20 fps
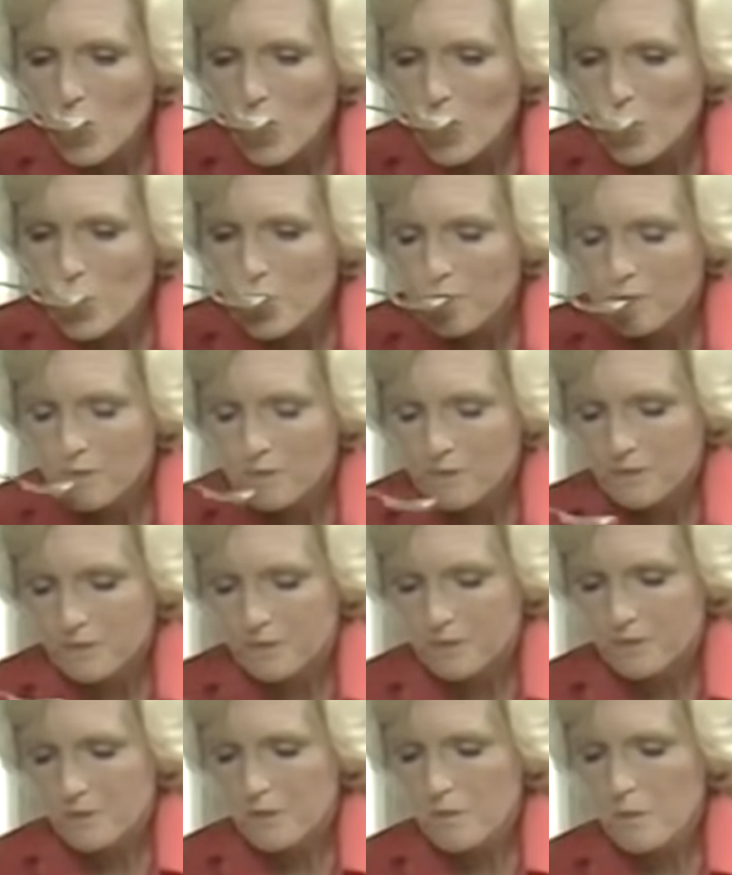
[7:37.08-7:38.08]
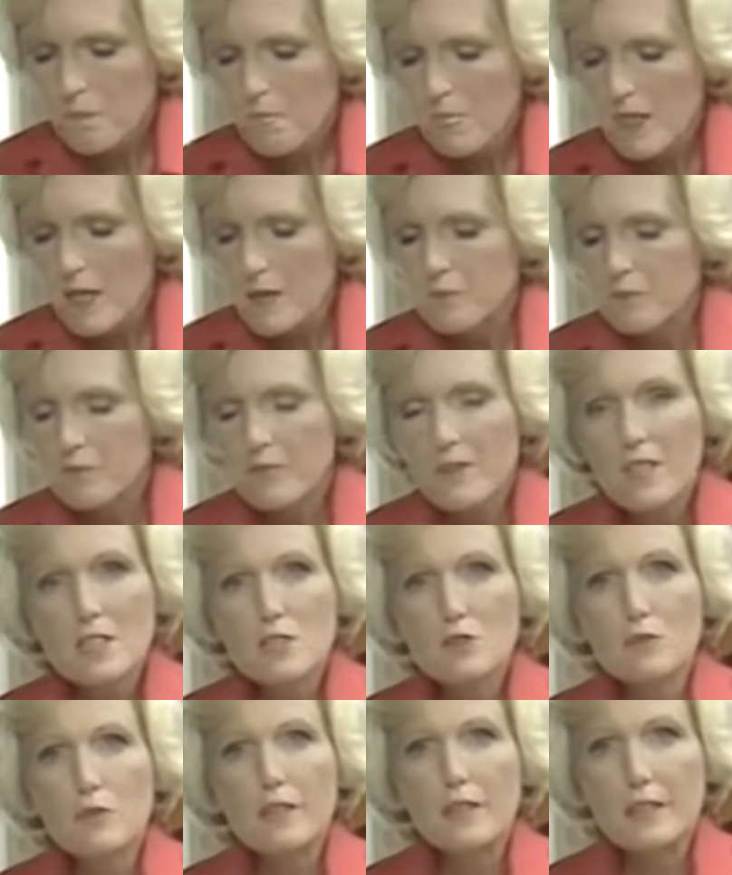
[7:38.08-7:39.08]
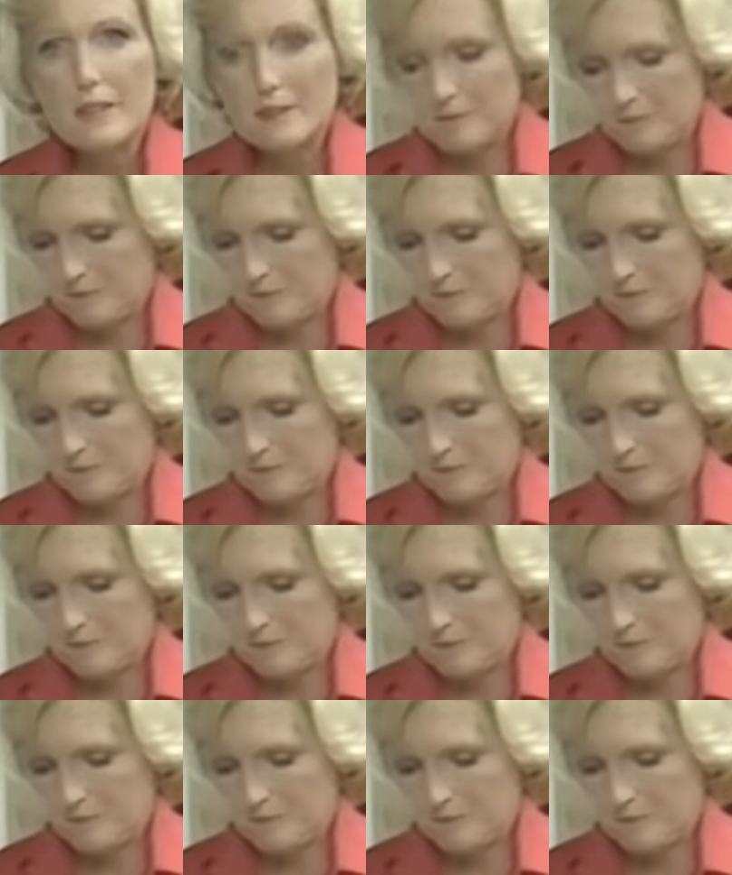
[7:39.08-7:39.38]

the sum of the parts. That's fine.